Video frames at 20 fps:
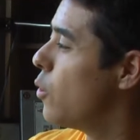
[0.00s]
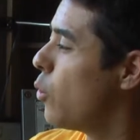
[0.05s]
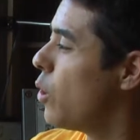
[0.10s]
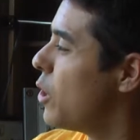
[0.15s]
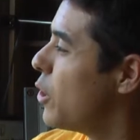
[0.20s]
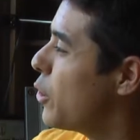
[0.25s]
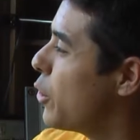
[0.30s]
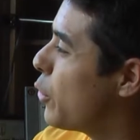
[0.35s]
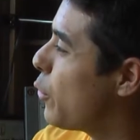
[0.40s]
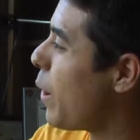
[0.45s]

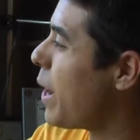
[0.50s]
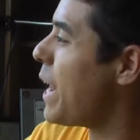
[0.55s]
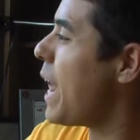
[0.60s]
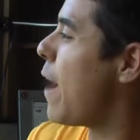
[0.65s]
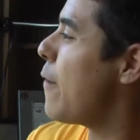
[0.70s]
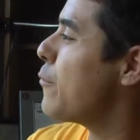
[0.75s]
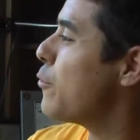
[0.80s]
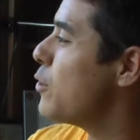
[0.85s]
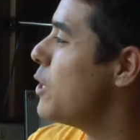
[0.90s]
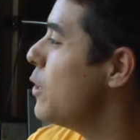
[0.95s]
What a great
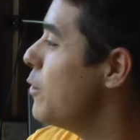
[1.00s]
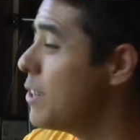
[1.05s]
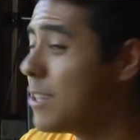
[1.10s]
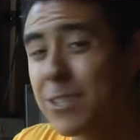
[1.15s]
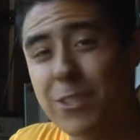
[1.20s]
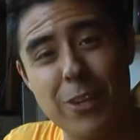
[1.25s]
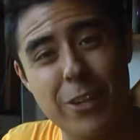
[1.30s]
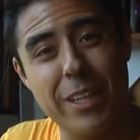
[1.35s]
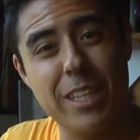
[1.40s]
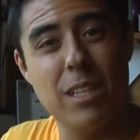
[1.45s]
afternoon
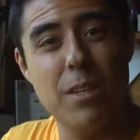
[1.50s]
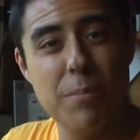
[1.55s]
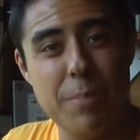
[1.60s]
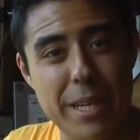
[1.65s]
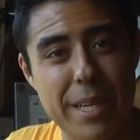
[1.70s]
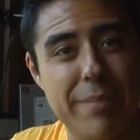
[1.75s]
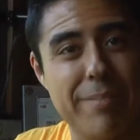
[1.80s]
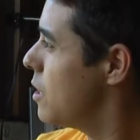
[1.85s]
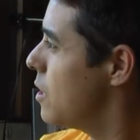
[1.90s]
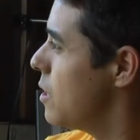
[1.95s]
it's looking to
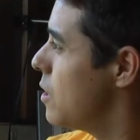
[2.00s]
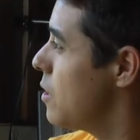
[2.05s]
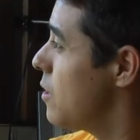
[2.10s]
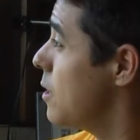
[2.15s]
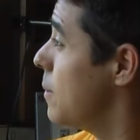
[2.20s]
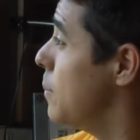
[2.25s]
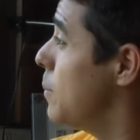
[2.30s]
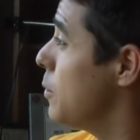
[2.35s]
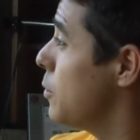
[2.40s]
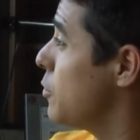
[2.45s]
be.
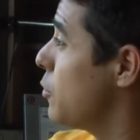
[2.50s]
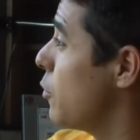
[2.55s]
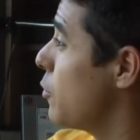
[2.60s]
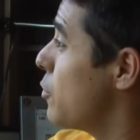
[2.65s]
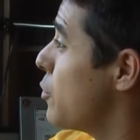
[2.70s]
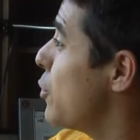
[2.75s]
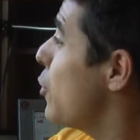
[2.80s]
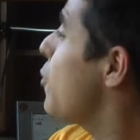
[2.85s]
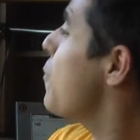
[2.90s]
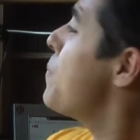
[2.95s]
The birds
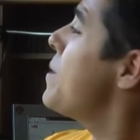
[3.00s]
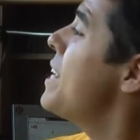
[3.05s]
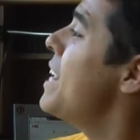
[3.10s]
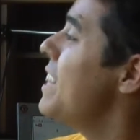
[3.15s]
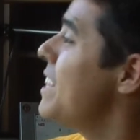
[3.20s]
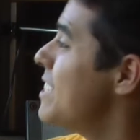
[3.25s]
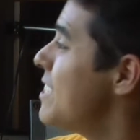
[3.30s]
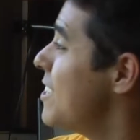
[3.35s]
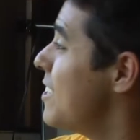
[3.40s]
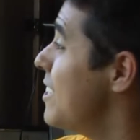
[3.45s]
are chirping
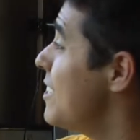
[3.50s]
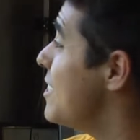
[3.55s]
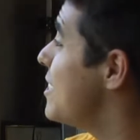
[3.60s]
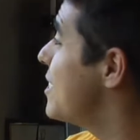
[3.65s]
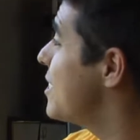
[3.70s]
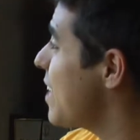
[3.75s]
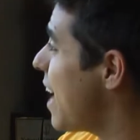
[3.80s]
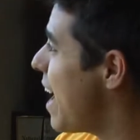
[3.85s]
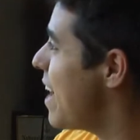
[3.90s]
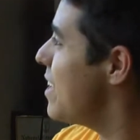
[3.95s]
and the sun is
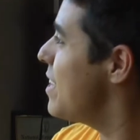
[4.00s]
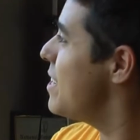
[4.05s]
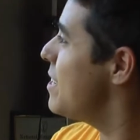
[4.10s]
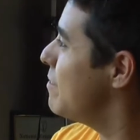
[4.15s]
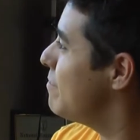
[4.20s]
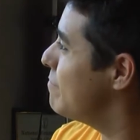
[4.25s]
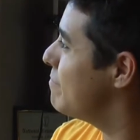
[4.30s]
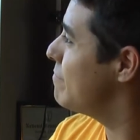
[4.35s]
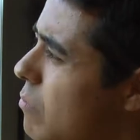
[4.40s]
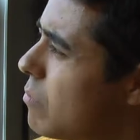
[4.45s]

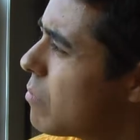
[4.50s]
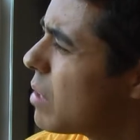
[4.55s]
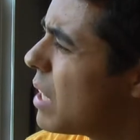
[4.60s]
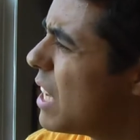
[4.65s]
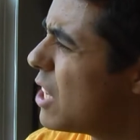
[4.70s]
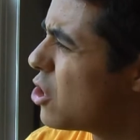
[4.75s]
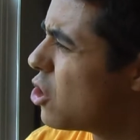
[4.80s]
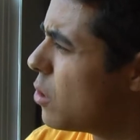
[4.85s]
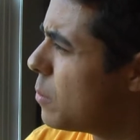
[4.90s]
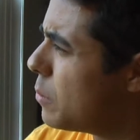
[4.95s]
shining.
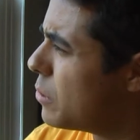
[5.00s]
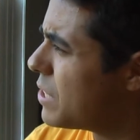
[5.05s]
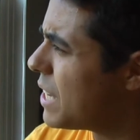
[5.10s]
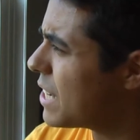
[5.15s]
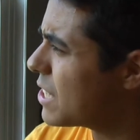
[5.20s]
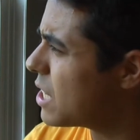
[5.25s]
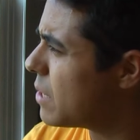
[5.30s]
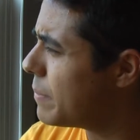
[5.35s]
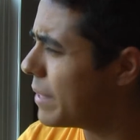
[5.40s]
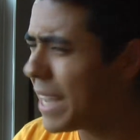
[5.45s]
It's almost
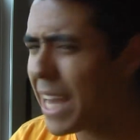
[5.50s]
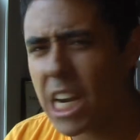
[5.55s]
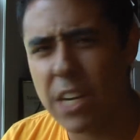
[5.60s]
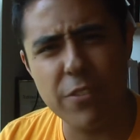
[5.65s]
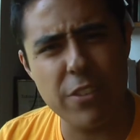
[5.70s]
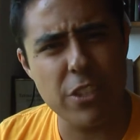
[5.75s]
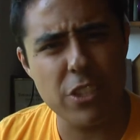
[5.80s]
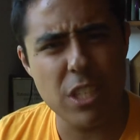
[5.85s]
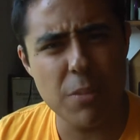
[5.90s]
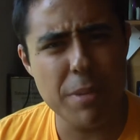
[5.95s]
like something out
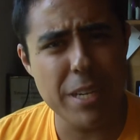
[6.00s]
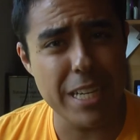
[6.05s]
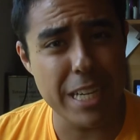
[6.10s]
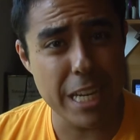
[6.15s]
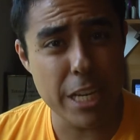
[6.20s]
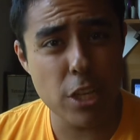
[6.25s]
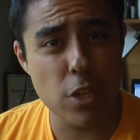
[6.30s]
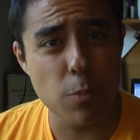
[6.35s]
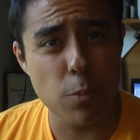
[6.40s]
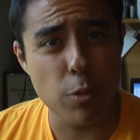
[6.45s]
of a Jimmy
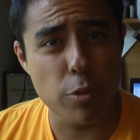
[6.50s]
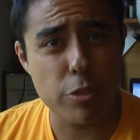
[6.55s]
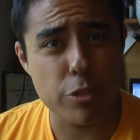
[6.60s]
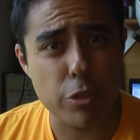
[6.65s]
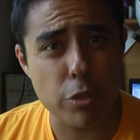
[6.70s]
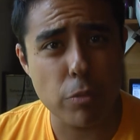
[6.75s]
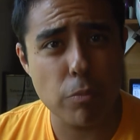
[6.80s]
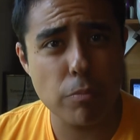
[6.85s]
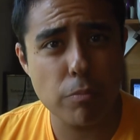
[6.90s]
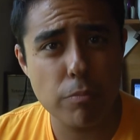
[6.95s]
Dean
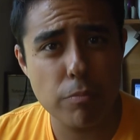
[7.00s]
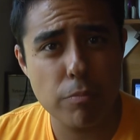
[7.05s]
commercial.